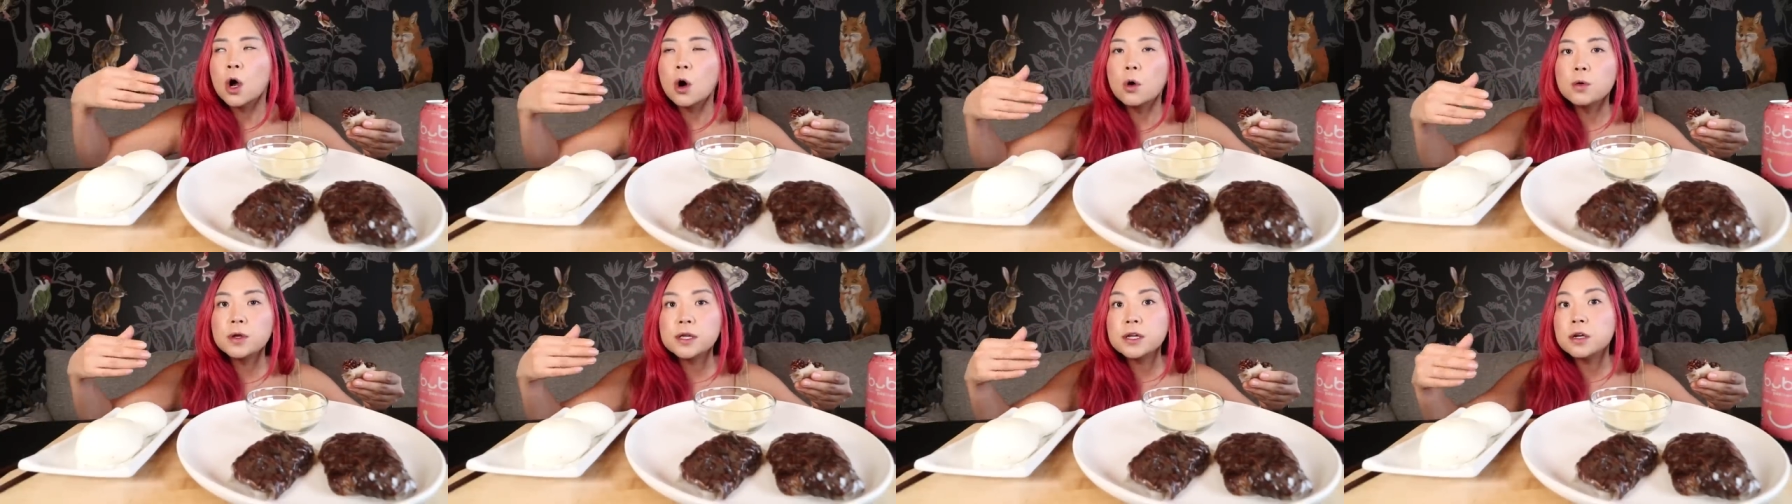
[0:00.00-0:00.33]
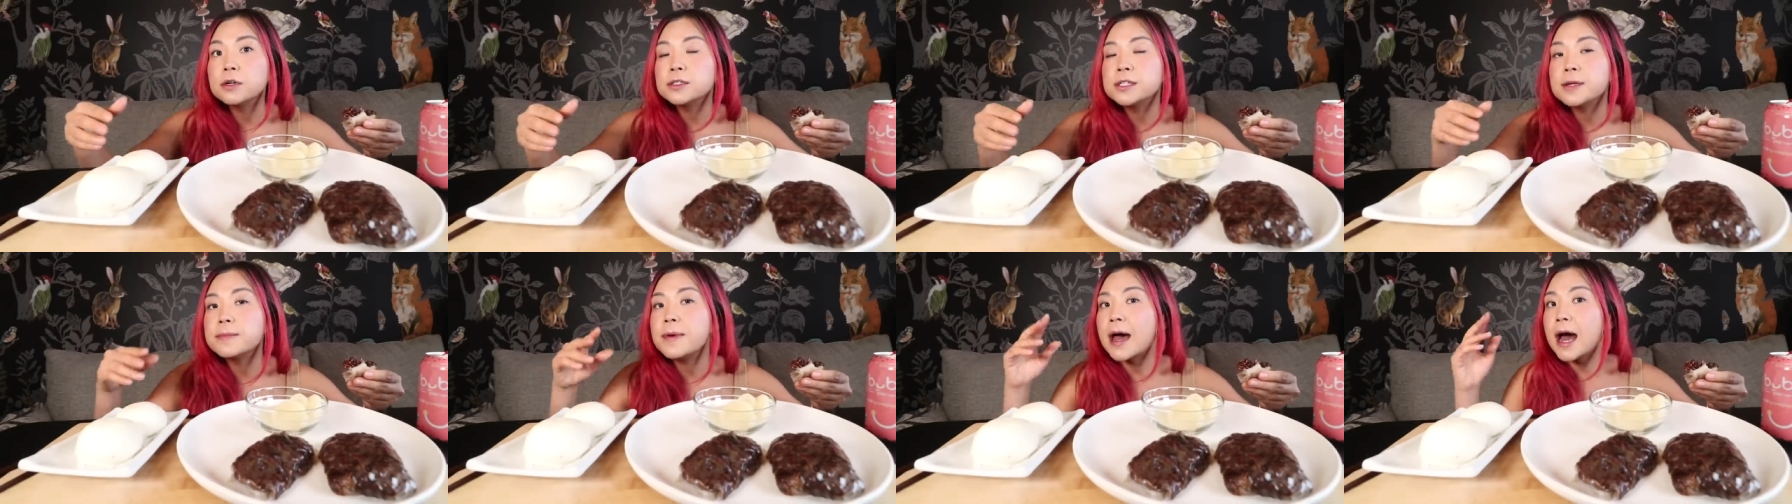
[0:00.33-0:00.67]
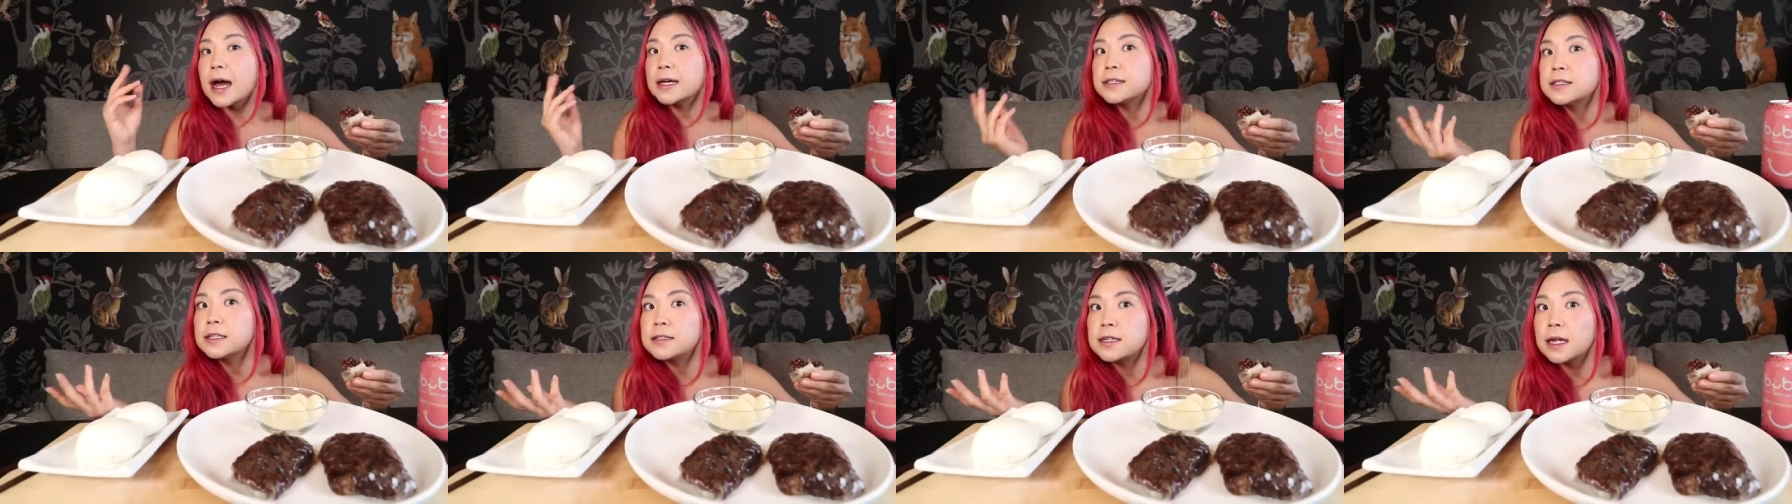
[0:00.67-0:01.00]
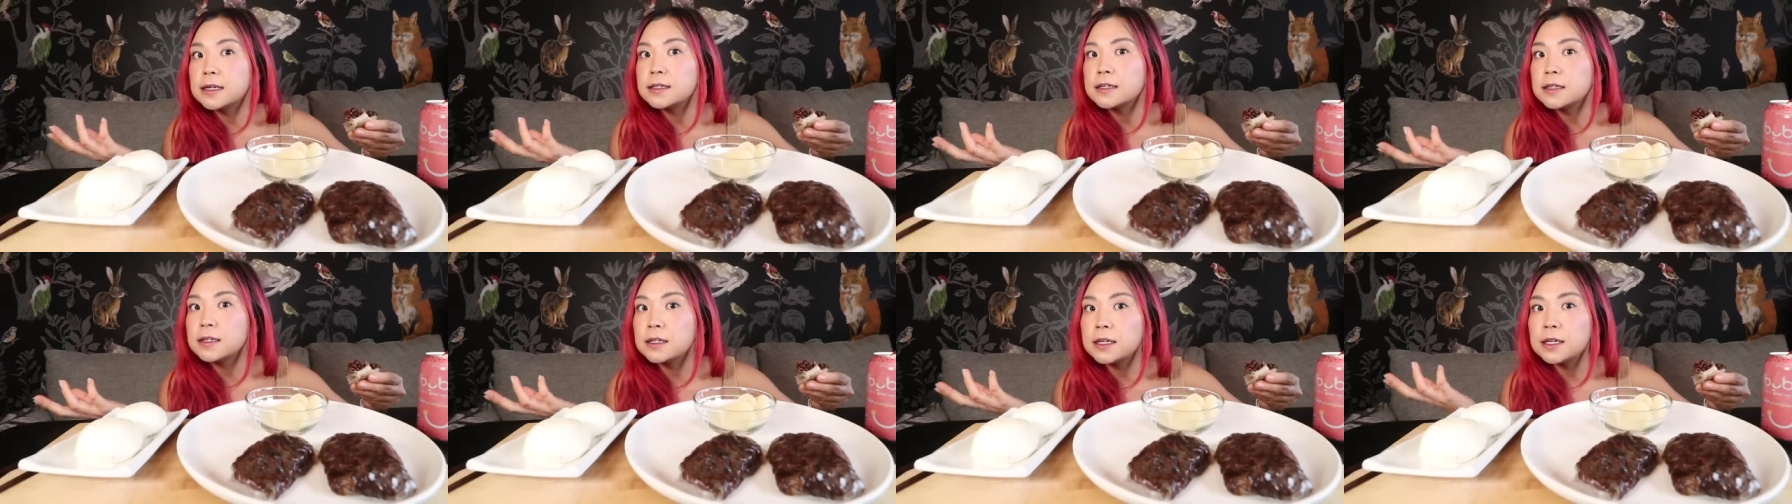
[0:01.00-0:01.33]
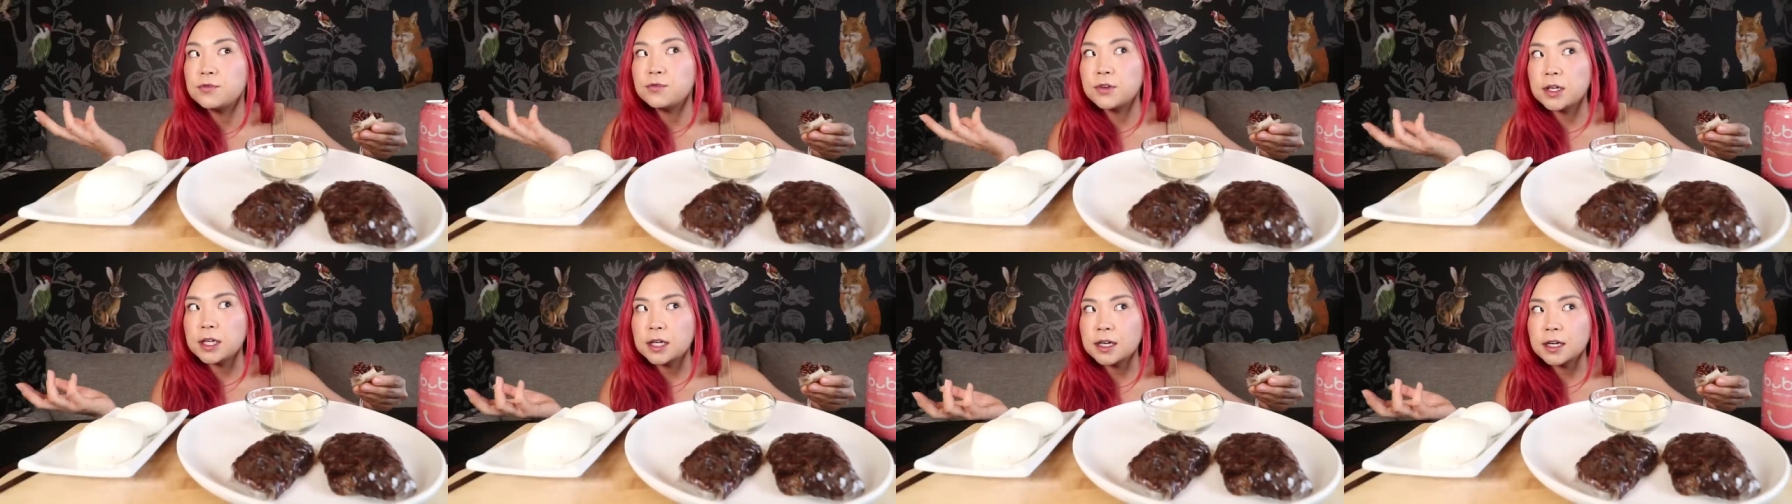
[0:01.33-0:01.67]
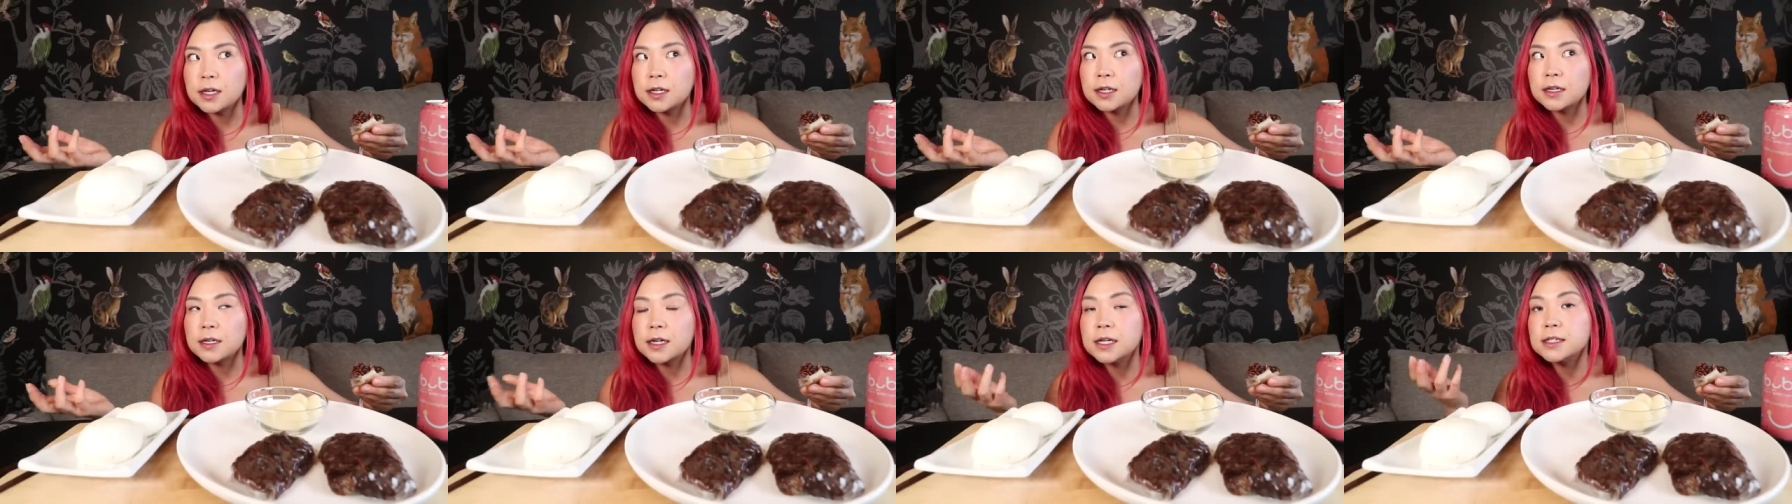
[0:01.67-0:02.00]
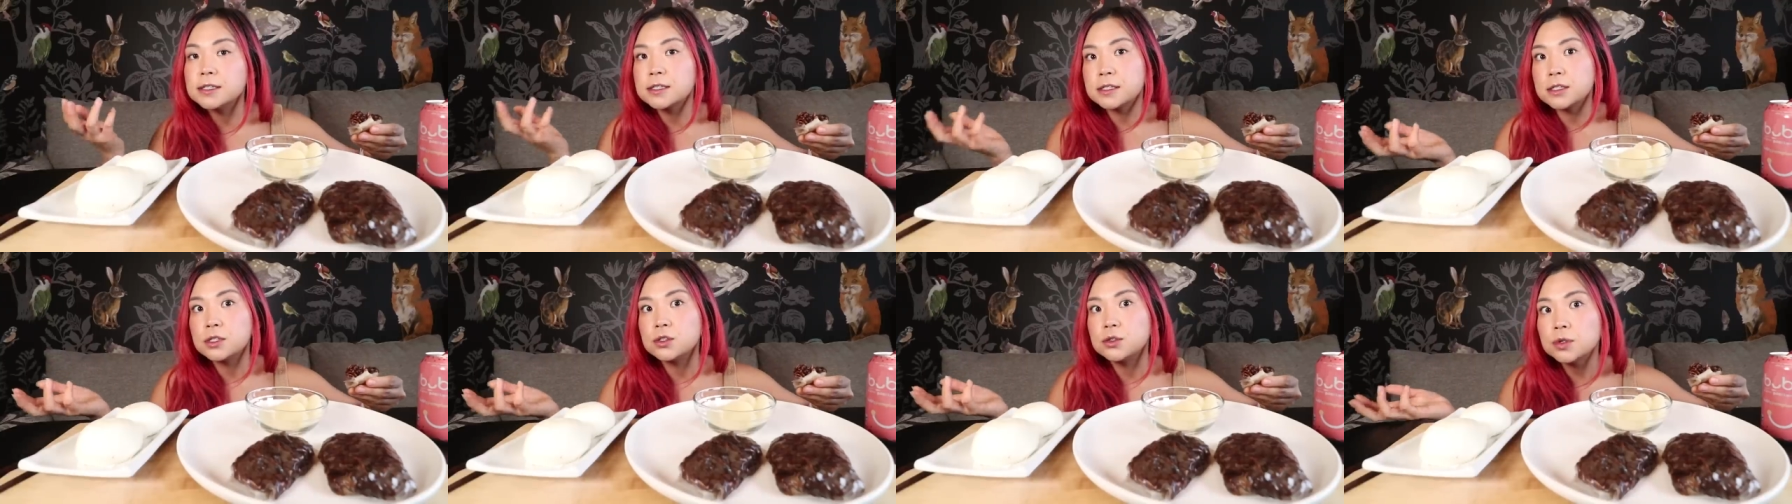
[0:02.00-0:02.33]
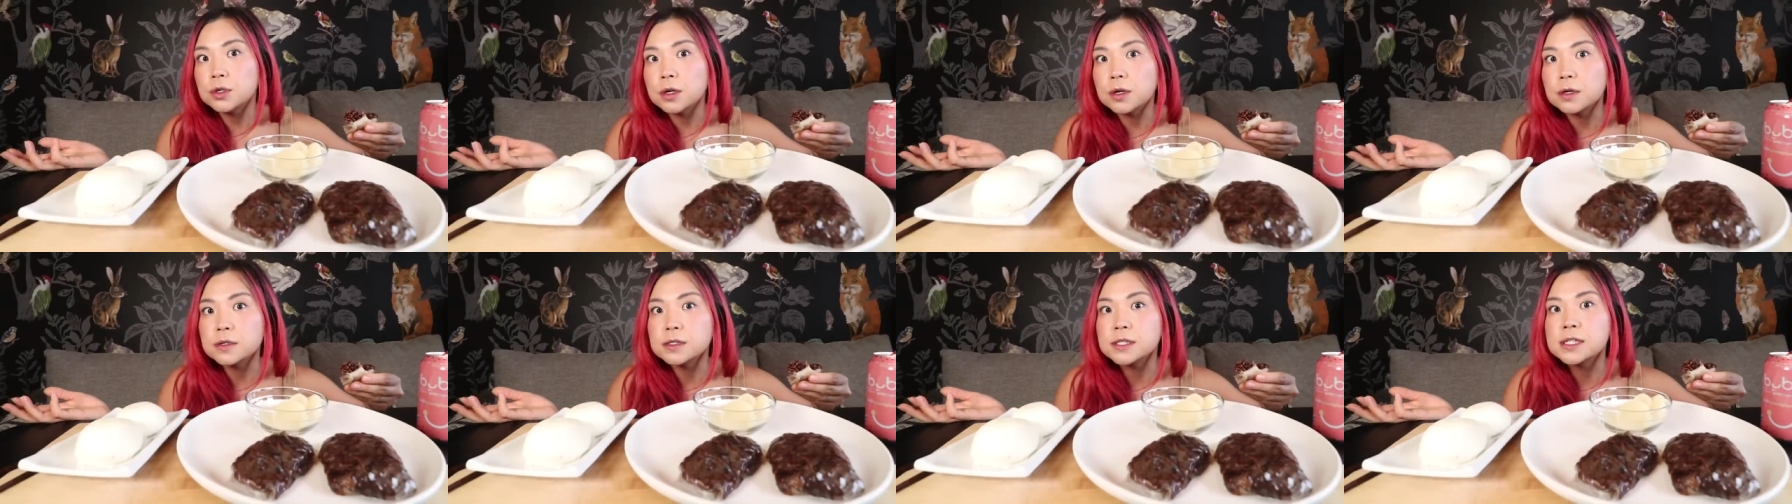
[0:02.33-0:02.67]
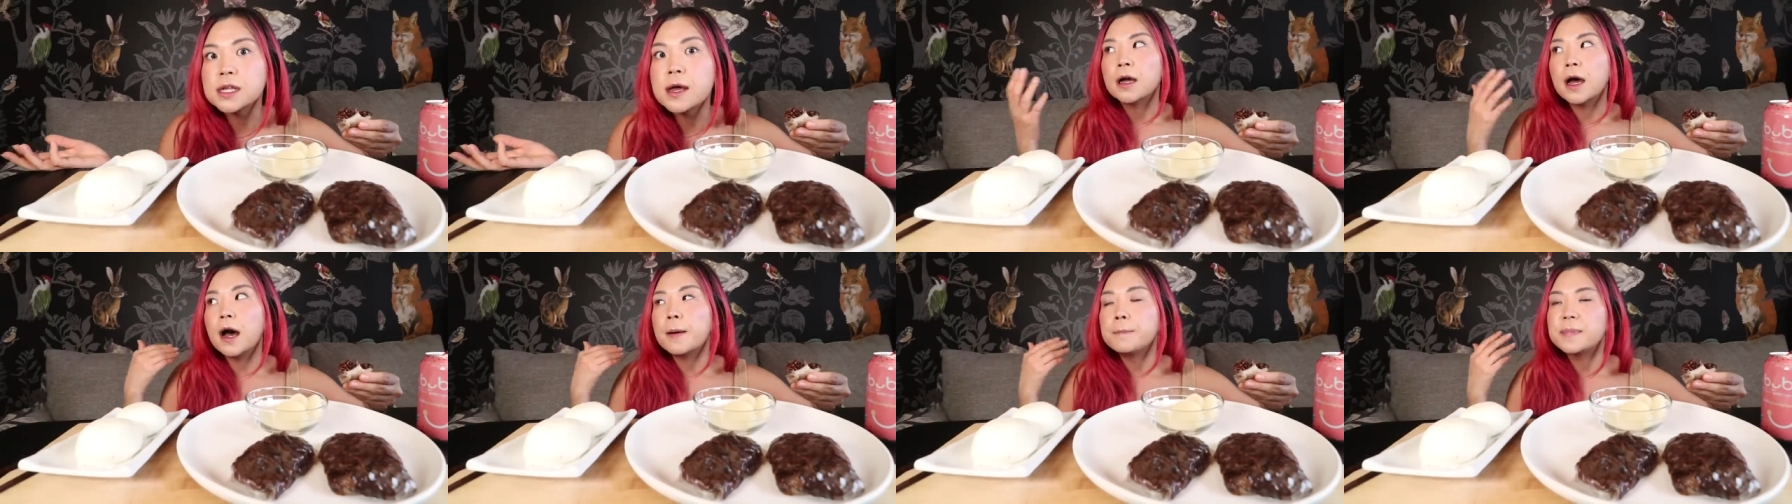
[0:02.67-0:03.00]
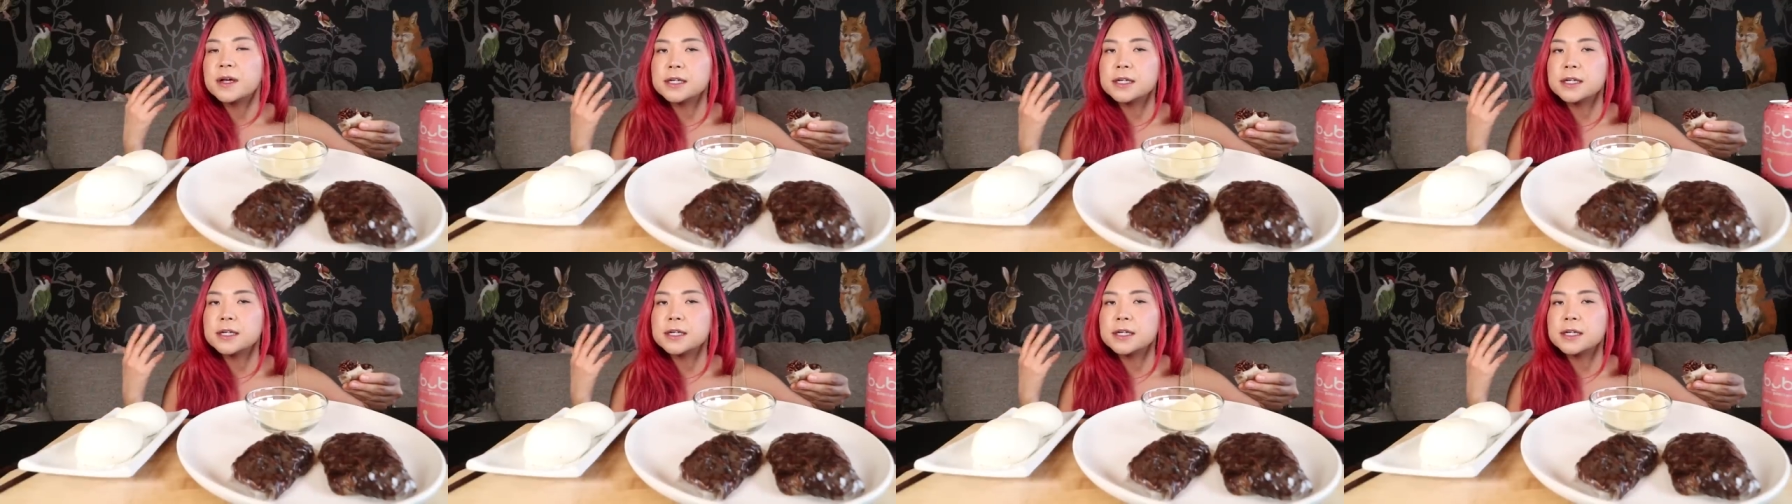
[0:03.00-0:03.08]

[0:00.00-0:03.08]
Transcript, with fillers: oh, here are some accidentally vegan instant noodles uh,